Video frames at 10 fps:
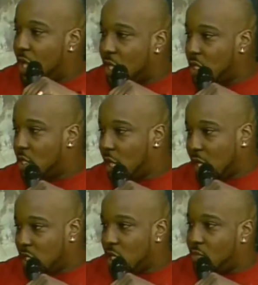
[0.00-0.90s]
and
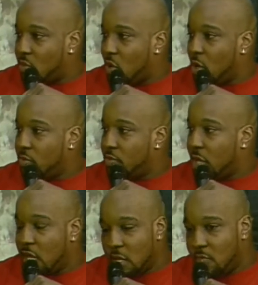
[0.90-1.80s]
like jumping rope,
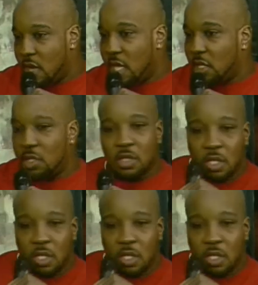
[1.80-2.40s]
hitting the mitts.